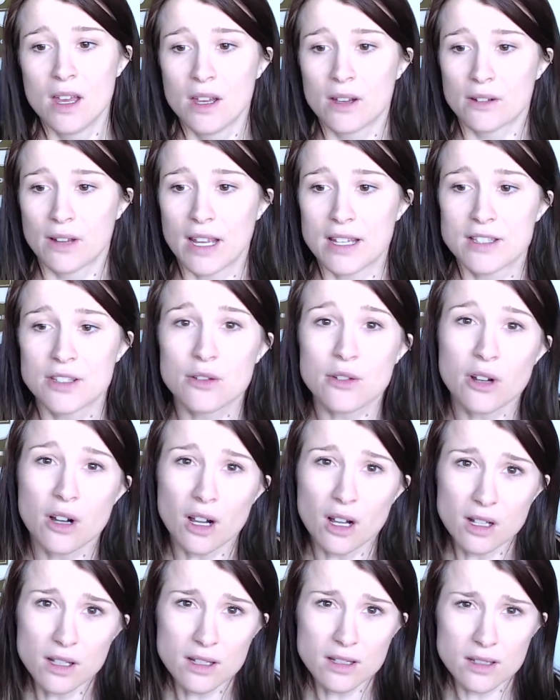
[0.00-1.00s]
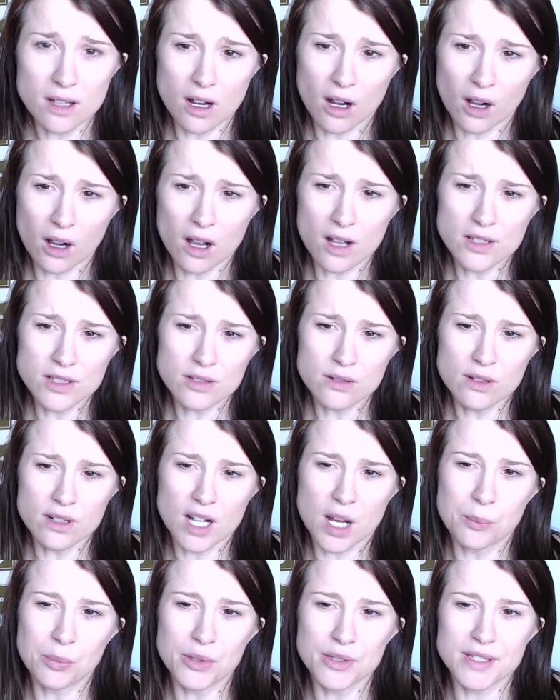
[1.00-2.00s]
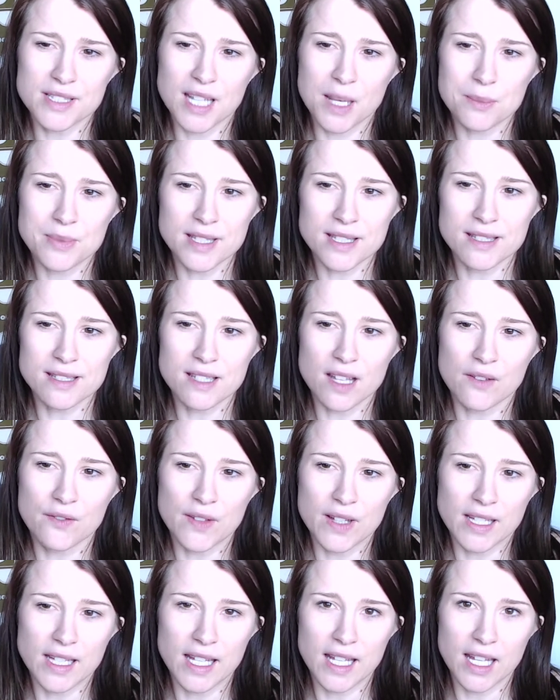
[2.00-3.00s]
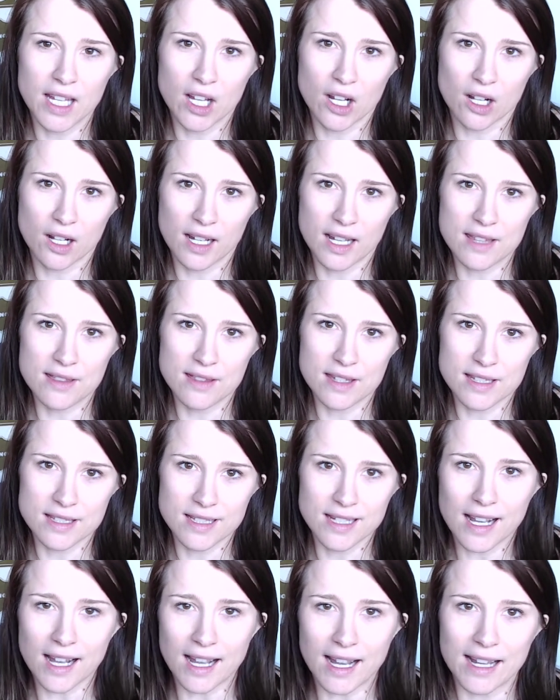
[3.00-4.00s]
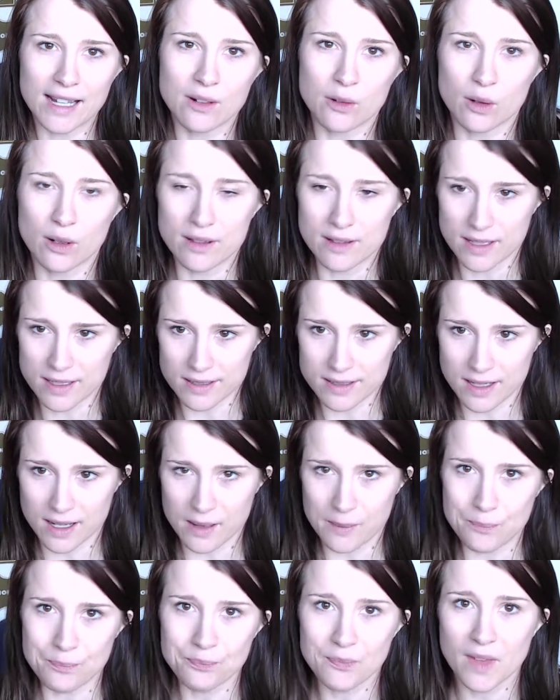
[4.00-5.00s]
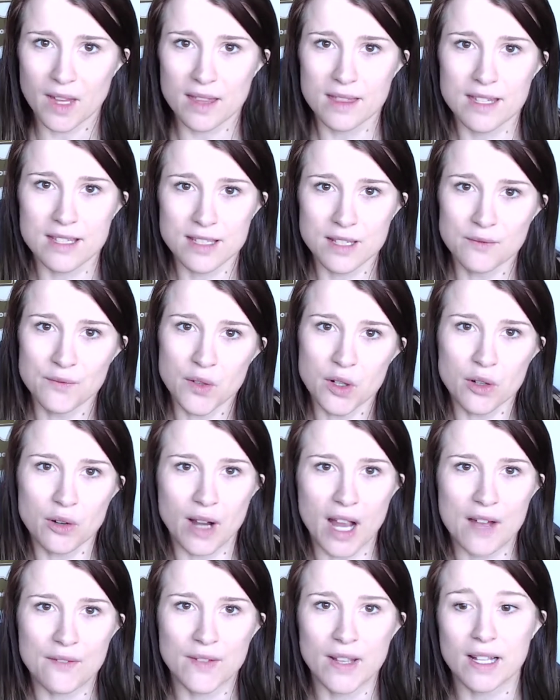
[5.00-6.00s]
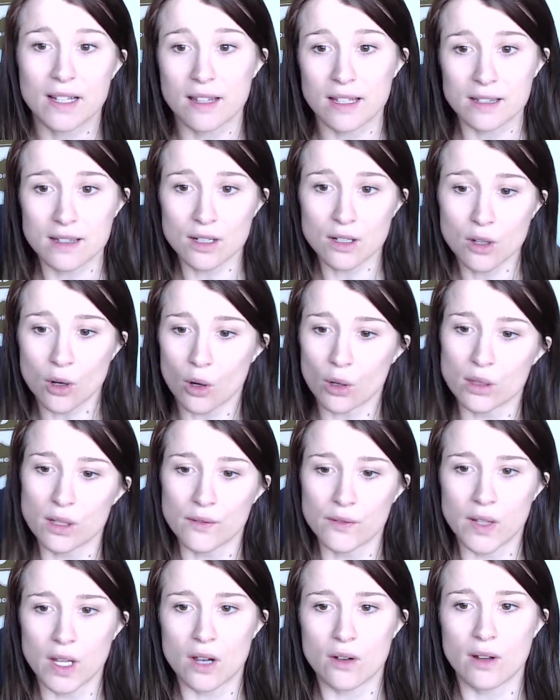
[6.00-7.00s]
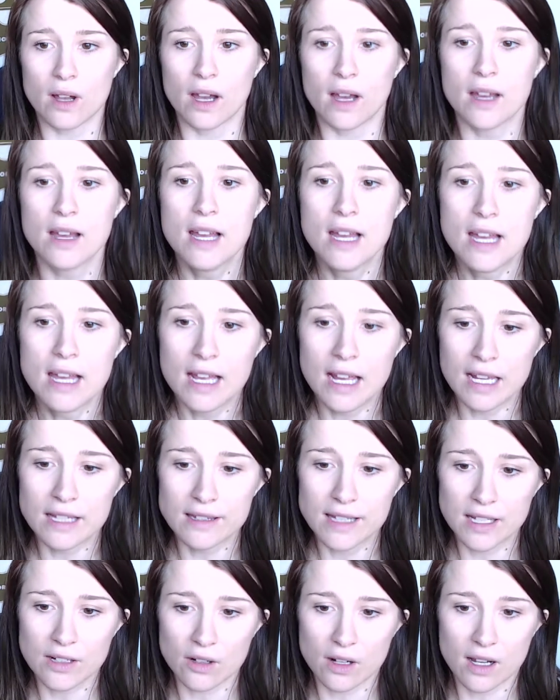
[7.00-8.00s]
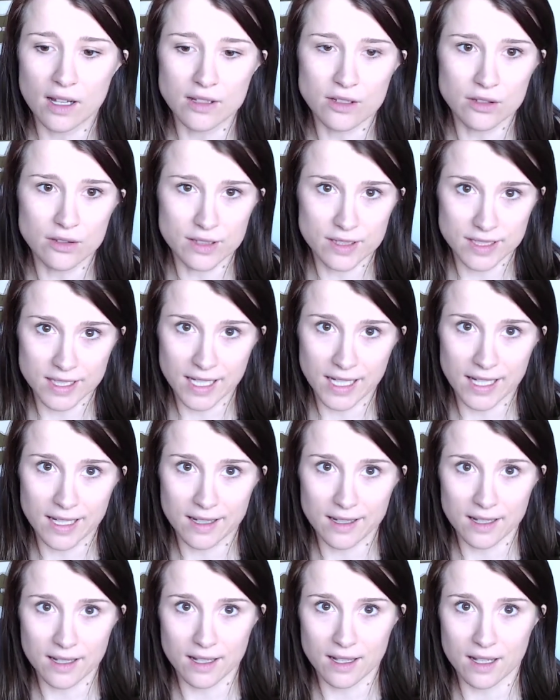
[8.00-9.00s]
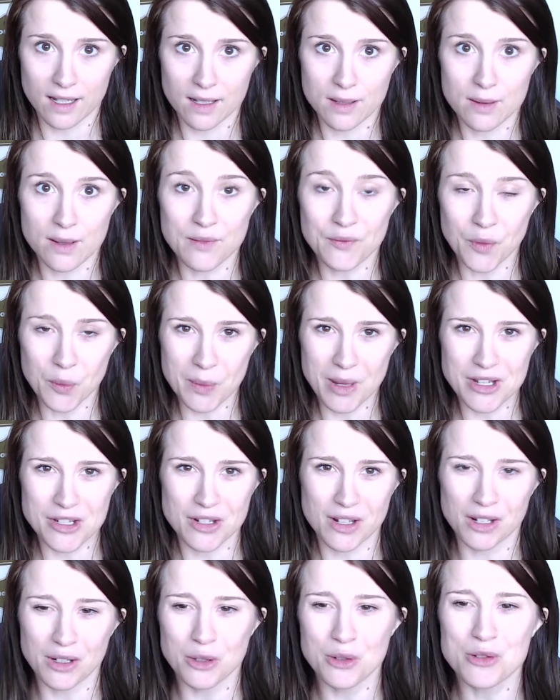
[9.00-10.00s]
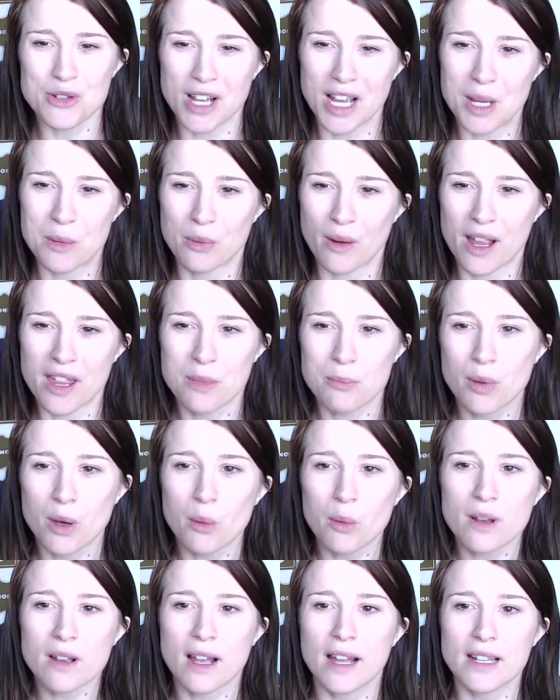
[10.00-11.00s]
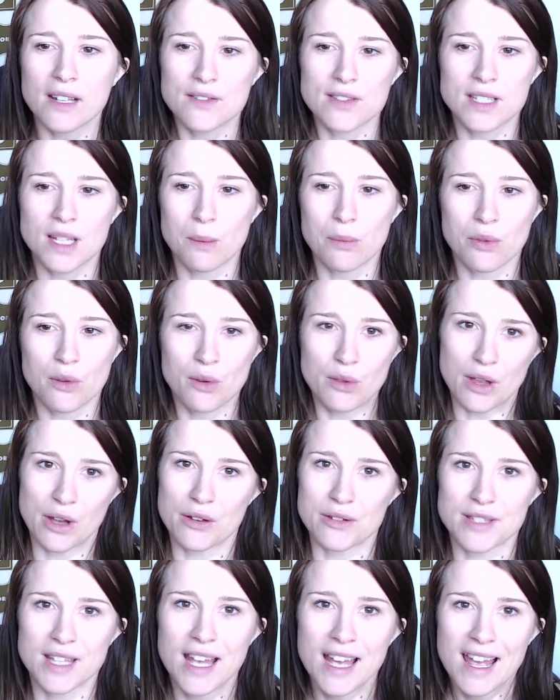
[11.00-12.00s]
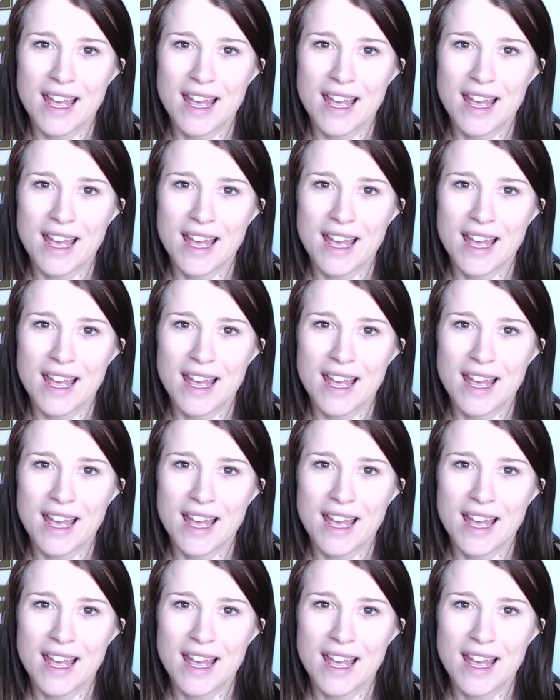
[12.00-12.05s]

Okay, so there are also a couple of tips and stuff in here in this guide or in this this infographic, like the goal of yoga, and later on you'll see information on Ujjayi breath, but we'll kind of skip through those